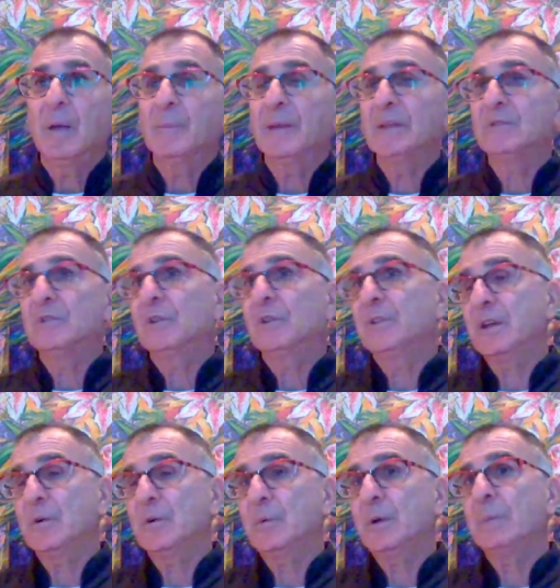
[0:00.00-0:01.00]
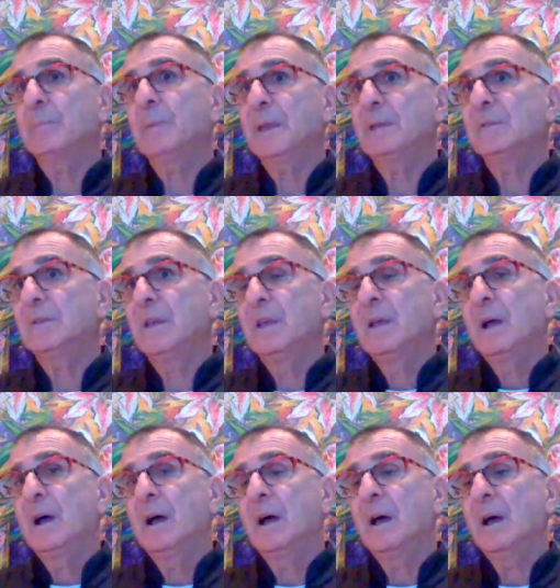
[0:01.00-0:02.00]
Um, and so the equipment
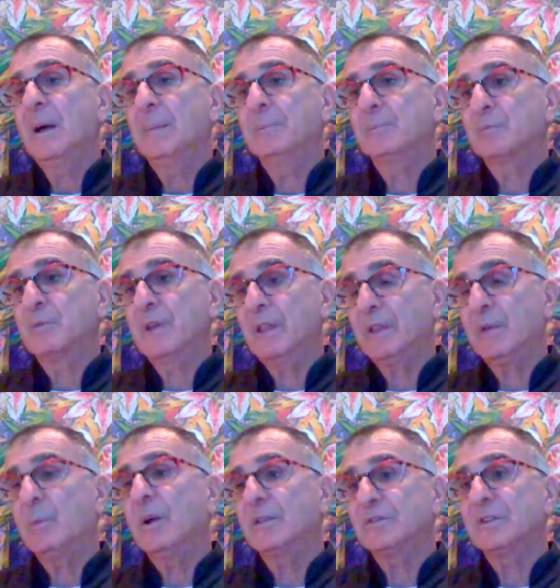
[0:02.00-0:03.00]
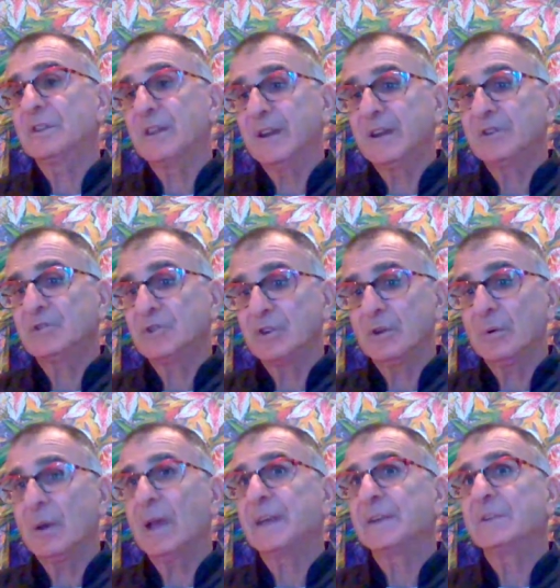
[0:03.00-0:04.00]
um, really wasn't an issue.
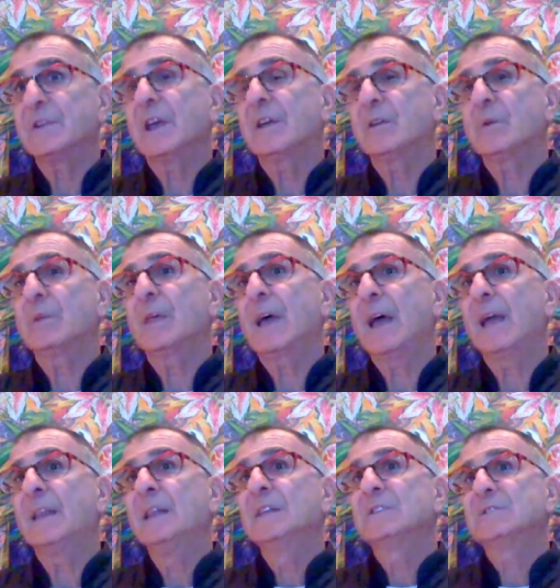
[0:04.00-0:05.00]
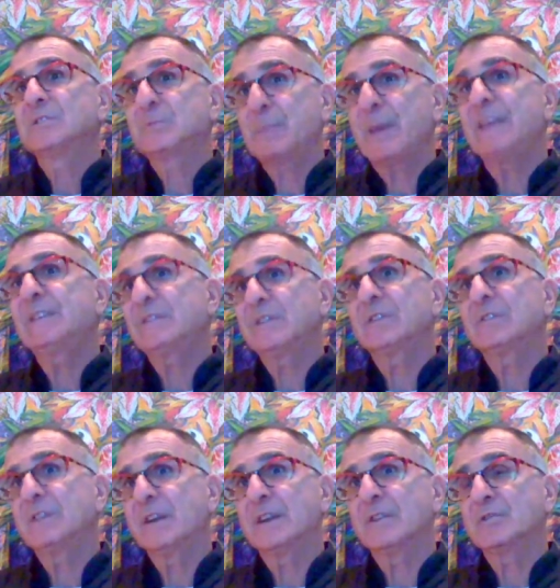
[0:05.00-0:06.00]
I can tell you that space is
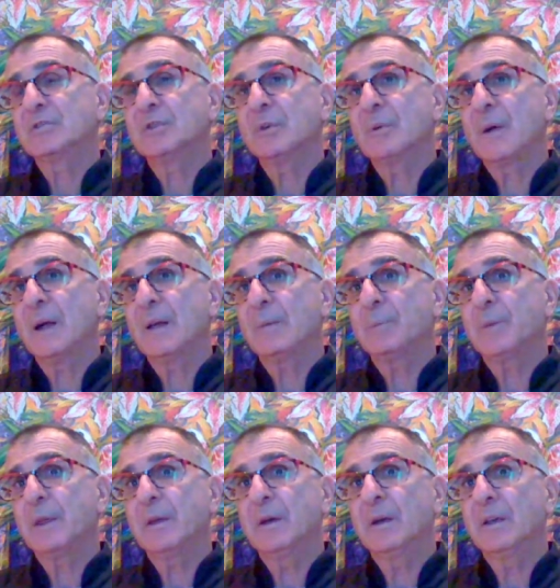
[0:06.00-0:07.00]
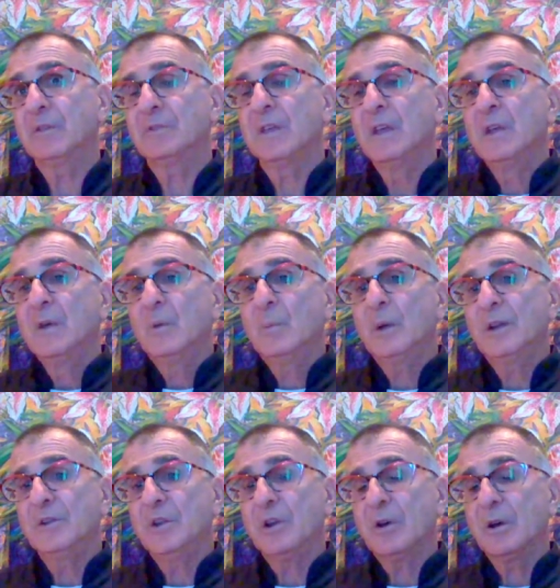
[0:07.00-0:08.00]
an issue, right? Because
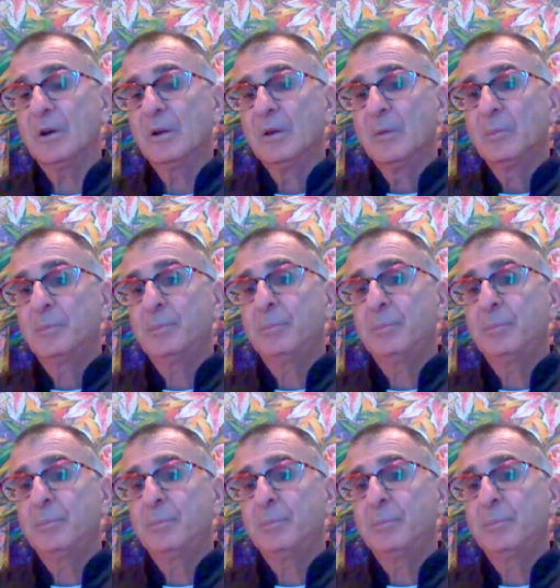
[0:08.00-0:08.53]
when you're